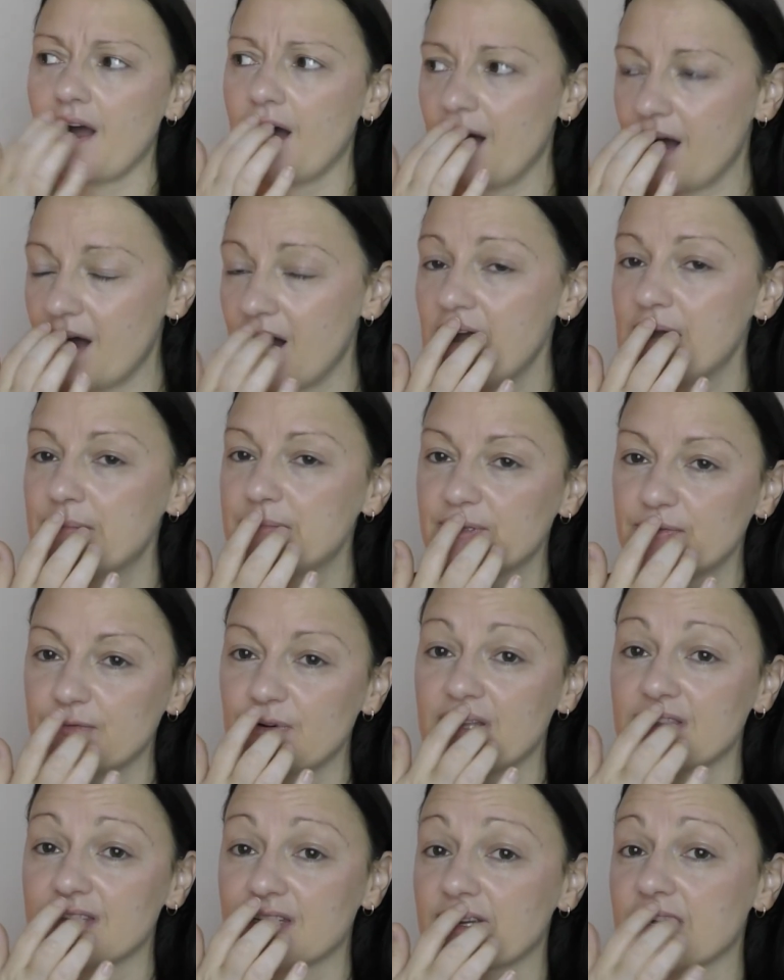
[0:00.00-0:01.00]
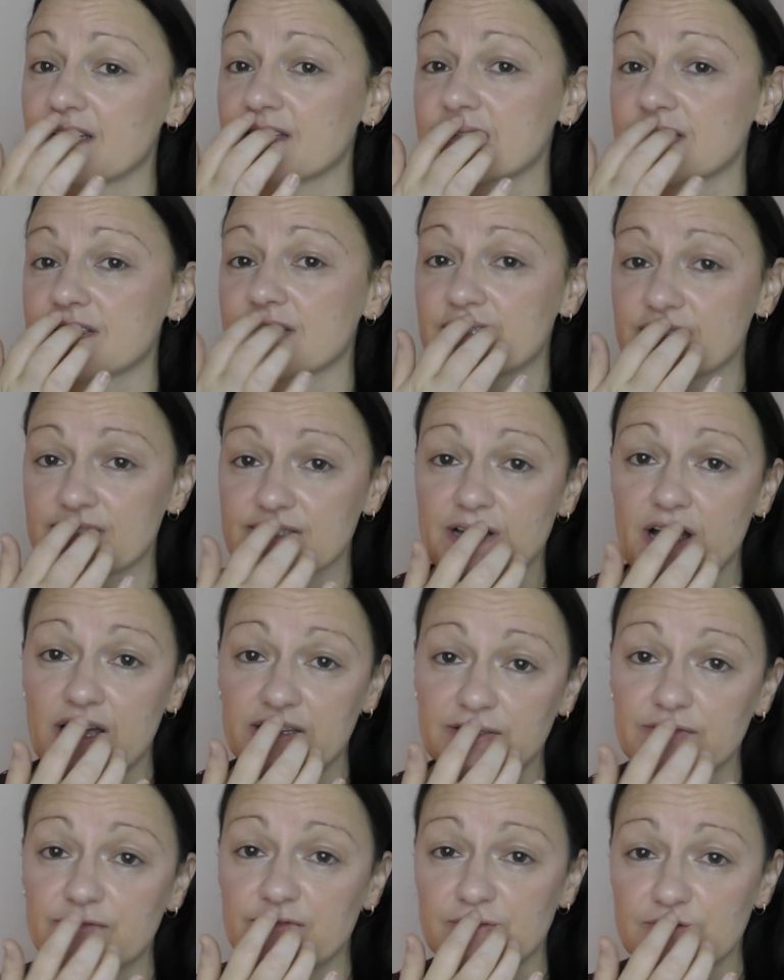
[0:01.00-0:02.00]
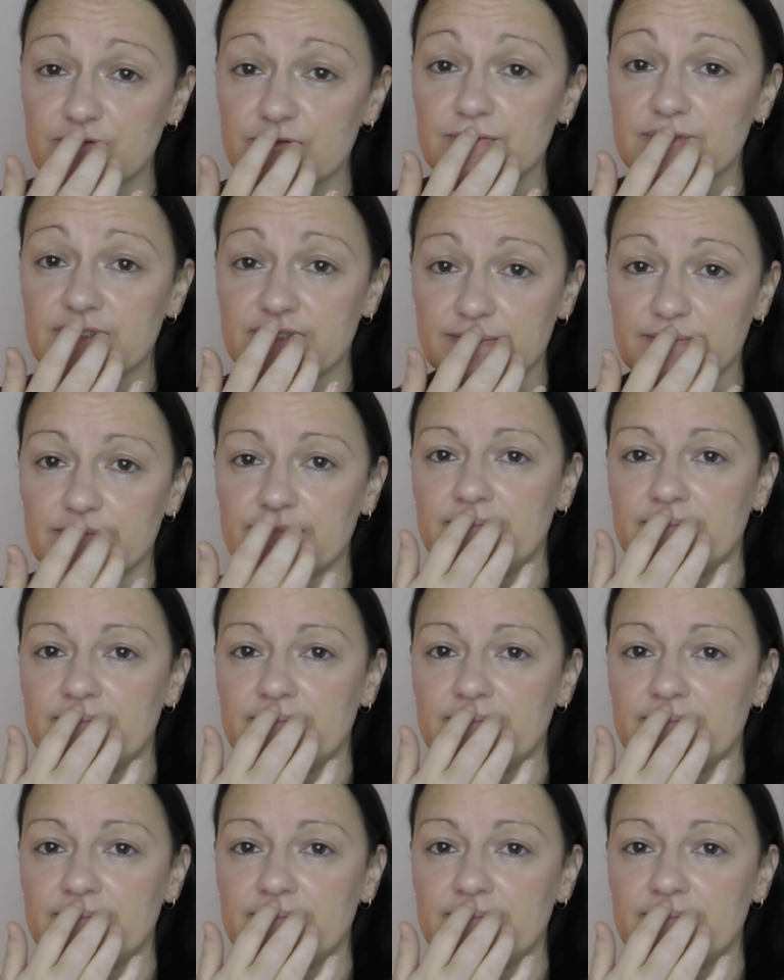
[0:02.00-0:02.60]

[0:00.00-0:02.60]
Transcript: I'm the one that gets to decide the rules.